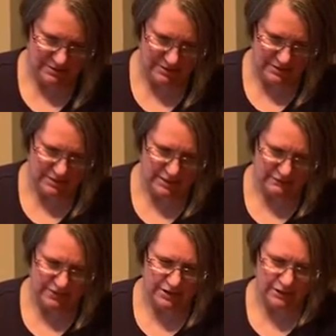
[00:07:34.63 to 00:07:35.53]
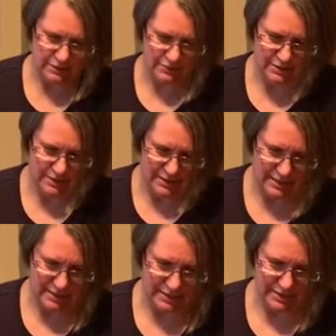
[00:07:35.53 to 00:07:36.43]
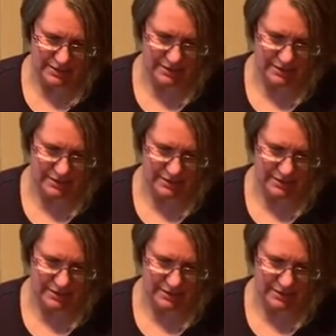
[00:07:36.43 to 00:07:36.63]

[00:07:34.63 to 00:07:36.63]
just very loosely here.